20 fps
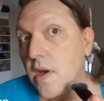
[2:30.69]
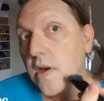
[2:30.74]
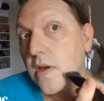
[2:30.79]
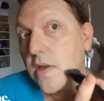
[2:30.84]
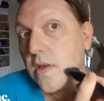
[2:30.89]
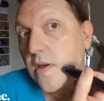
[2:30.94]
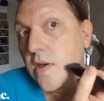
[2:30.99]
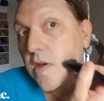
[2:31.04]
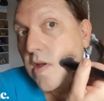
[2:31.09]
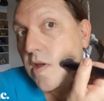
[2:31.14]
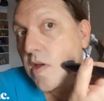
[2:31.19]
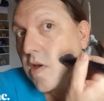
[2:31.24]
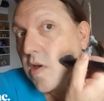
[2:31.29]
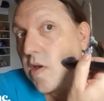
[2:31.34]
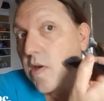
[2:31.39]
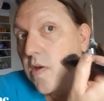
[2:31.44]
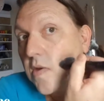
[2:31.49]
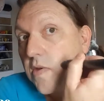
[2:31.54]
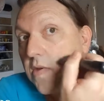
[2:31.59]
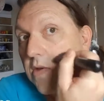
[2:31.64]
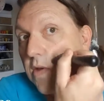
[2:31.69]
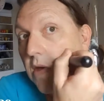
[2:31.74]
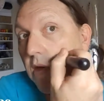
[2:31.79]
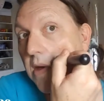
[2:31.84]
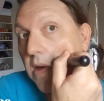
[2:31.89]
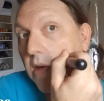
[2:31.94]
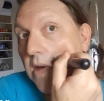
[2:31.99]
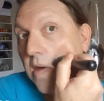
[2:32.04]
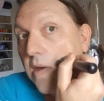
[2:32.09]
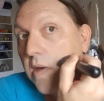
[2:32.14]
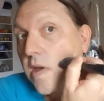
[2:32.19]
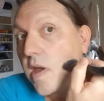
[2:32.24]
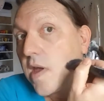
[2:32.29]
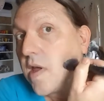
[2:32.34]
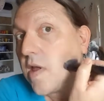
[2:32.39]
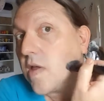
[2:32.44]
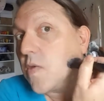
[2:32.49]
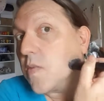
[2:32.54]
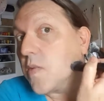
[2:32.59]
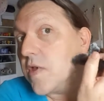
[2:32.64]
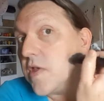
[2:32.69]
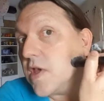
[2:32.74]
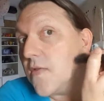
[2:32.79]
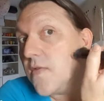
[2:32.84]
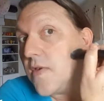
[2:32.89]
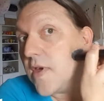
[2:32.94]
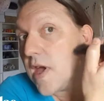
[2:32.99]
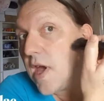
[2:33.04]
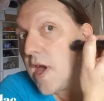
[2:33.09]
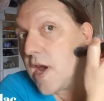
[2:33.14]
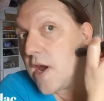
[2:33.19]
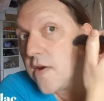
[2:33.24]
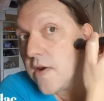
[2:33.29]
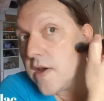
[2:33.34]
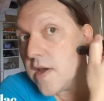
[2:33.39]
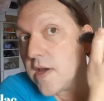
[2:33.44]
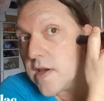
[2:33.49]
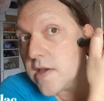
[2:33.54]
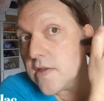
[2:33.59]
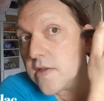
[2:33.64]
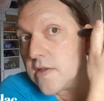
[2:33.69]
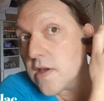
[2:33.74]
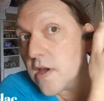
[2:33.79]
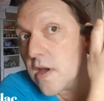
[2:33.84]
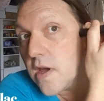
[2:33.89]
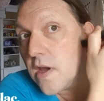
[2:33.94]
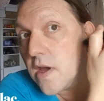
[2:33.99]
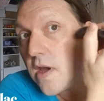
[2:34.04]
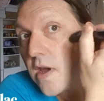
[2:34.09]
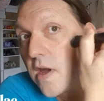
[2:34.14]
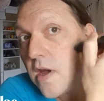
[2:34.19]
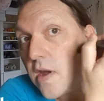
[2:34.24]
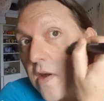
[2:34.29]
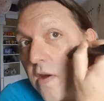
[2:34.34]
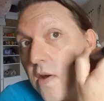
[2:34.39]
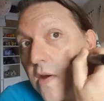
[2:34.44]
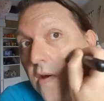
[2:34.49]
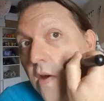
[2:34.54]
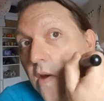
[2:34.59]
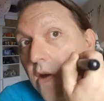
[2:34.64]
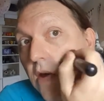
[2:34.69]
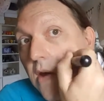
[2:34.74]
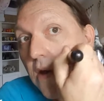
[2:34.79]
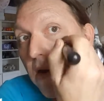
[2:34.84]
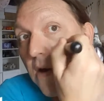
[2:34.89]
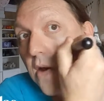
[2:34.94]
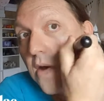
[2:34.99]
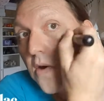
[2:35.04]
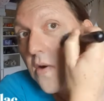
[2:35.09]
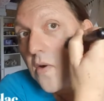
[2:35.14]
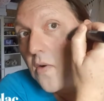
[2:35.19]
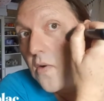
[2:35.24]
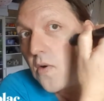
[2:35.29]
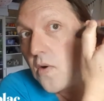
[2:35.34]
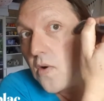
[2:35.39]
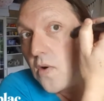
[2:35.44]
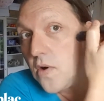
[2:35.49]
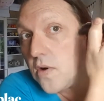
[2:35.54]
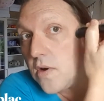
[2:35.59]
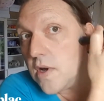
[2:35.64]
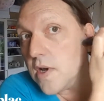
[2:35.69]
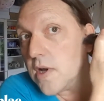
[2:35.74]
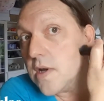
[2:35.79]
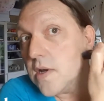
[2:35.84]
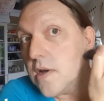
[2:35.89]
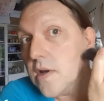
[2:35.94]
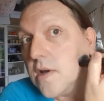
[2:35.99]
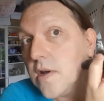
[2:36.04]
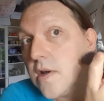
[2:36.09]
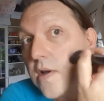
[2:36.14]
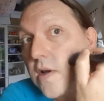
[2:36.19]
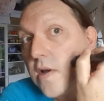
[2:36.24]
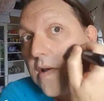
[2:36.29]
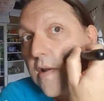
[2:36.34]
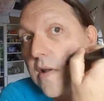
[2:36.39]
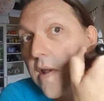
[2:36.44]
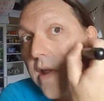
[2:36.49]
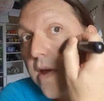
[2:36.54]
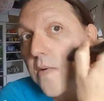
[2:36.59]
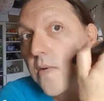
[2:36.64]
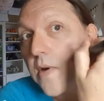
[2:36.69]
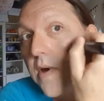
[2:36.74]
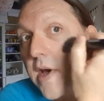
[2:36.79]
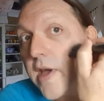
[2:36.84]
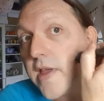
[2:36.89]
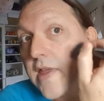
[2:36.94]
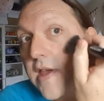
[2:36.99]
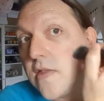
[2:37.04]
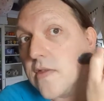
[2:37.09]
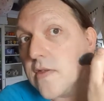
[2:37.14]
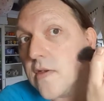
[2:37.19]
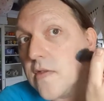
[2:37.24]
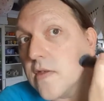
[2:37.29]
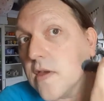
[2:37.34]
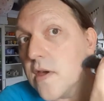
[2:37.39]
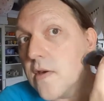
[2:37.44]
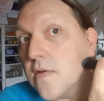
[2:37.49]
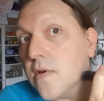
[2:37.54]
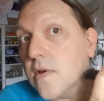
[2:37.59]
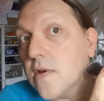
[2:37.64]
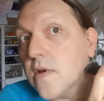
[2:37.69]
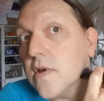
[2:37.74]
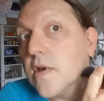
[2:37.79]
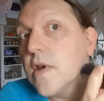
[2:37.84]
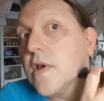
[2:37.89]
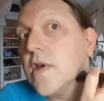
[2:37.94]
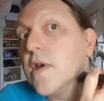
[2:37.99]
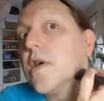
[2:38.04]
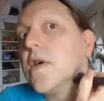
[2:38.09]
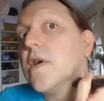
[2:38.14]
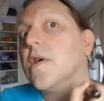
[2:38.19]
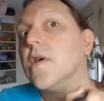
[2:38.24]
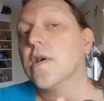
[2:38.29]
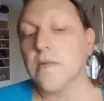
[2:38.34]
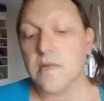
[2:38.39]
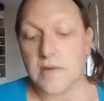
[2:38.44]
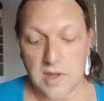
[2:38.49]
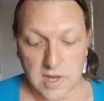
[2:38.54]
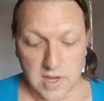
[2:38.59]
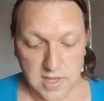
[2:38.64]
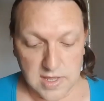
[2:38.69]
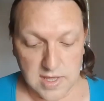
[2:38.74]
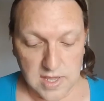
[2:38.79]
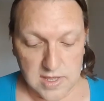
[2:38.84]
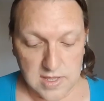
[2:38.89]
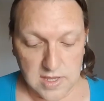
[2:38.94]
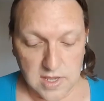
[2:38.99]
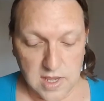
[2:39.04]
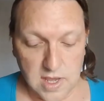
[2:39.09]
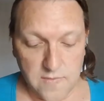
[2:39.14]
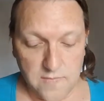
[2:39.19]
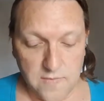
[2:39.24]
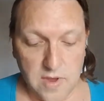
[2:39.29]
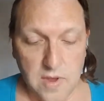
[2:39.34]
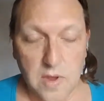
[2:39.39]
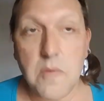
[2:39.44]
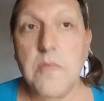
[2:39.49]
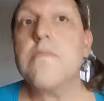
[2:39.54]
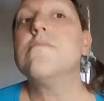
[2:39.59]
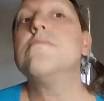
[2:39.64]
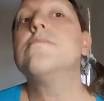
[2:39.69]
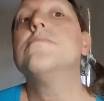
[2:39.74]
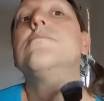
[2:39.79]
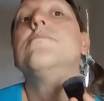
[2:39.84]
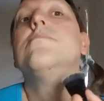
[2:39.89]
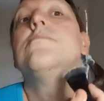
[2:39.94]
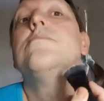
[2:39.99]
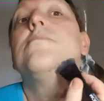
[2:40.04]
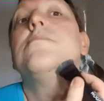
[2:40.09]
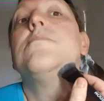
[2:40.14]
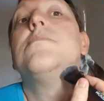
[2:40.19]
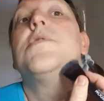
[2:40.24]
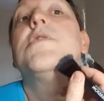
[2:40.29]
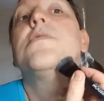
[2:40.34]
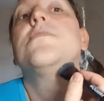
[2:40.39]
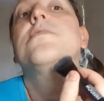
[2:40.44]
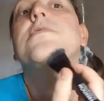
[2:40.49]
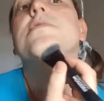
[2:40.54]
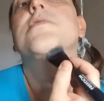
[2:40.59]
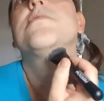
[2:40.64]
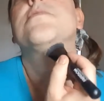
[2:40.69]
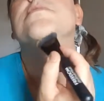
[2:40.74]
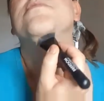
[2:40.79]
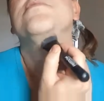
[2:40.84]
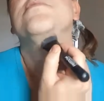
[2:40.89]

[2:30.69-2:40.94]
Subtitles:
You can use it in specific areas, or like what I tend to do, I tend to cover most